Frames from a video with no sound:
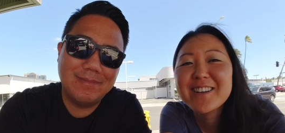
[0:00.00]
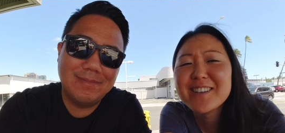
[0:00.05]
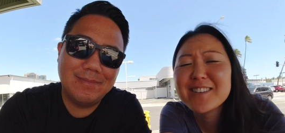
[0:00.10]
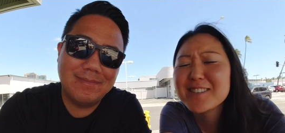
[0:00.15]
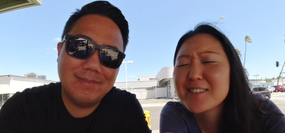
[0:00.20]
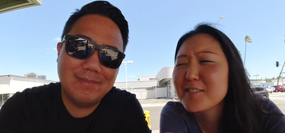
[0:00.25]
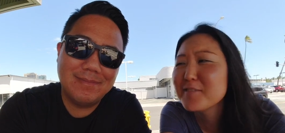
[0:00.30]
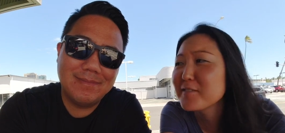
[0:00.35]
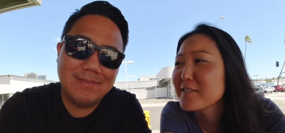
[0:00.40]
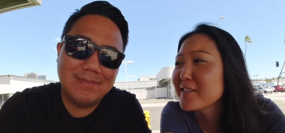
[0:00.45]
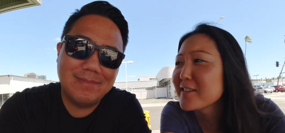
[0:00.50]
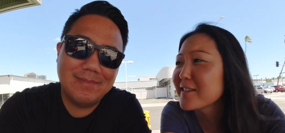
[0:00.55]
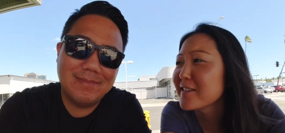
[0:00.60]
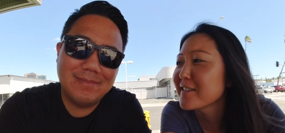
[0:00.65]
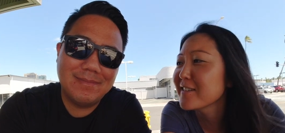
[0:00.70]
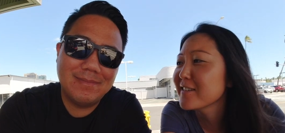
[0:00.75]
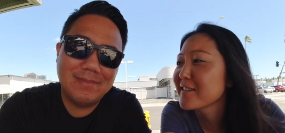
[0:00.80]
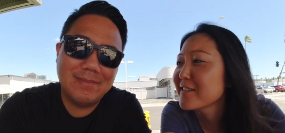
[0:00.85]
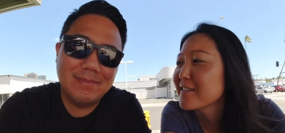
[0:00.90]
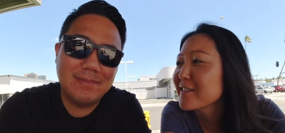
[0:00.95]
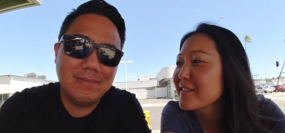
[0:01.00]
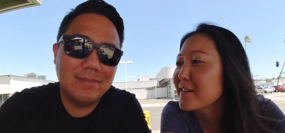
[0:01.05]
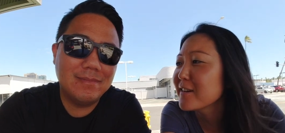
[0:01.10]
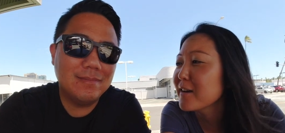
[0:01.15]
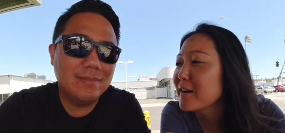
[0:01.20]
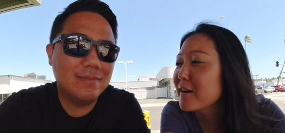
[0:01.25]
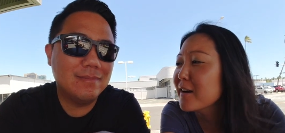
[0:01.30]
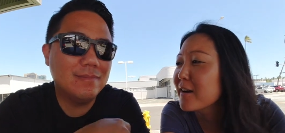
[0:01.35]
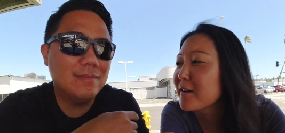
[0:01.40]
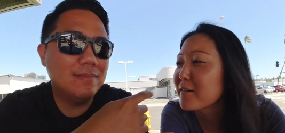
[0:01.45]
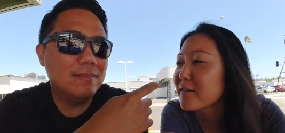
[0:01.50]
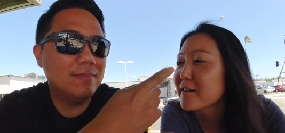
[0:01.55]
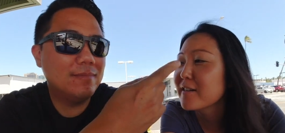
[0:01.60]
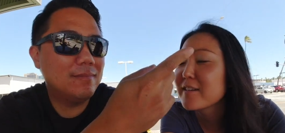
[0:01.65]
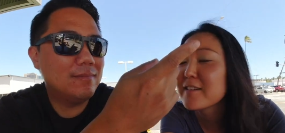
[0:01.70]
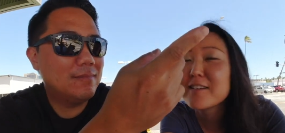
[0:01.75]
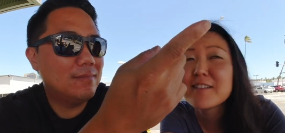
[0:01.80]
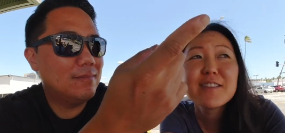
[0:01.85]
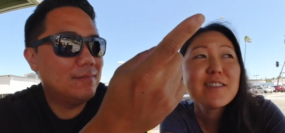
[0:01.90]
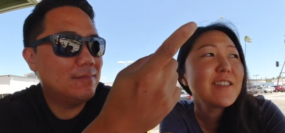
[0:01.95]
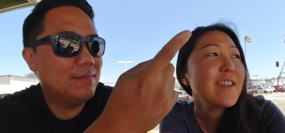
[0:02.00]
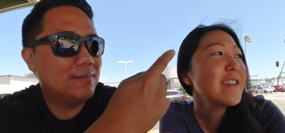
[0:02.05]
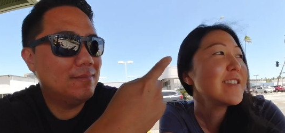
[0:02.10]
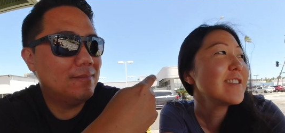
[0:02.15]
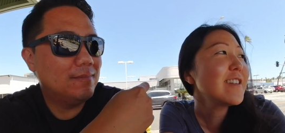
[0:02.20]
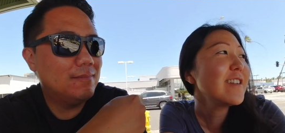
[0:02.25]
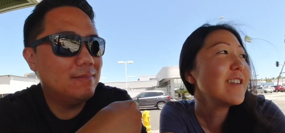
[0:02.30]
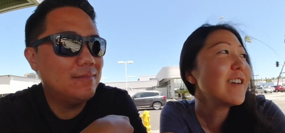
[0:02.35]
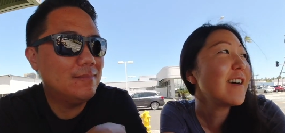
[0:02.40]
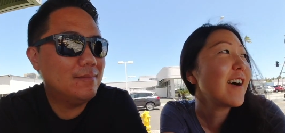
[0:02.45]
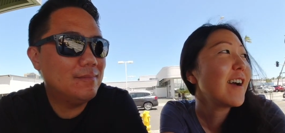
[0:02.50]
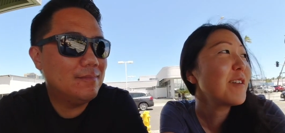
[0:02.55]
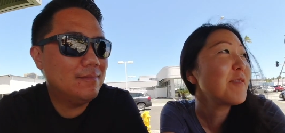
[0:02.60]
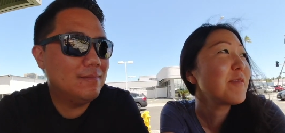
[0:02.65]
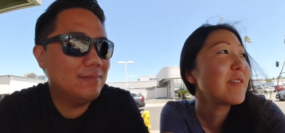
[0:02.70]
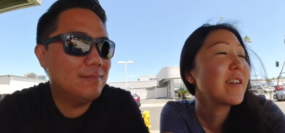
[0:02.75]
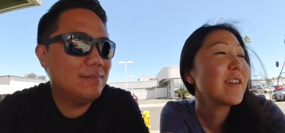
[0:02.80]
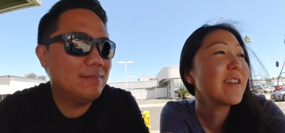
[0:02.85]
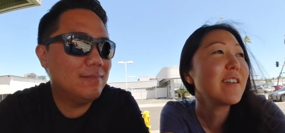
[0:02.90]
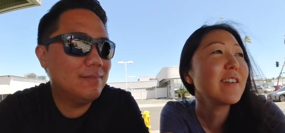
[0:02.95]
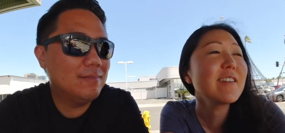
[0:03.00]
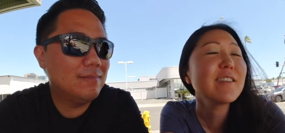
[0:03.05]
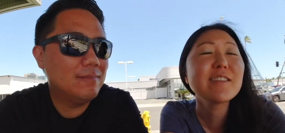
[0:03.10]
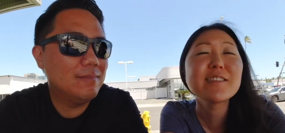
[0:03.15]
Speaker 1: is it really? That's not a highway.